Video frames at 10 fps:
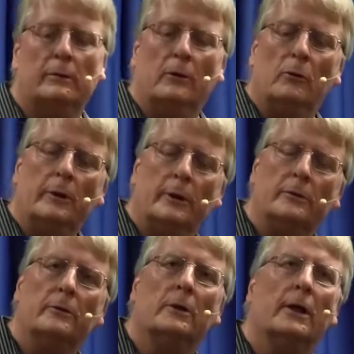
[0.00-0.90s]
No one
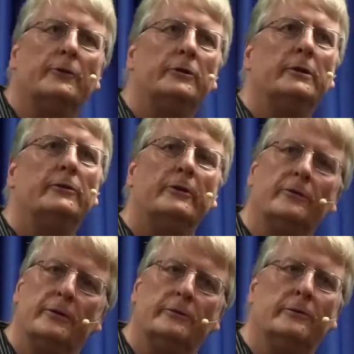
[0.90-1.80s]
underlines it and
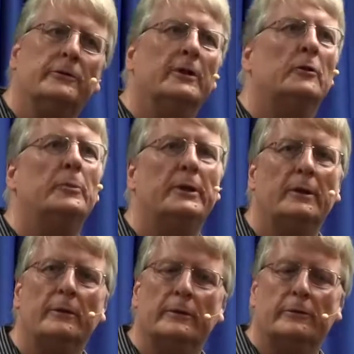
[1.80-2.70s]
says, this is
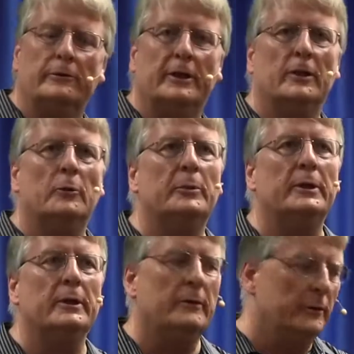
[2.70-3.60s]
NLP, this is
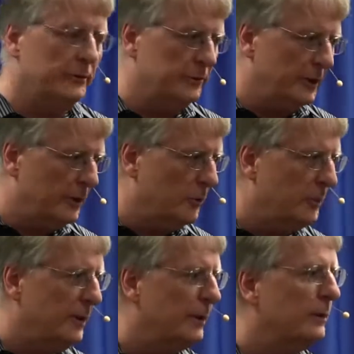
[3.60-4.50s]
NLP, this is
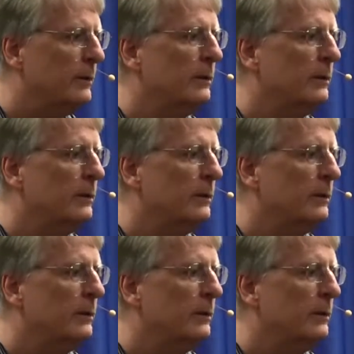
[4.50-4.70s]
NLP.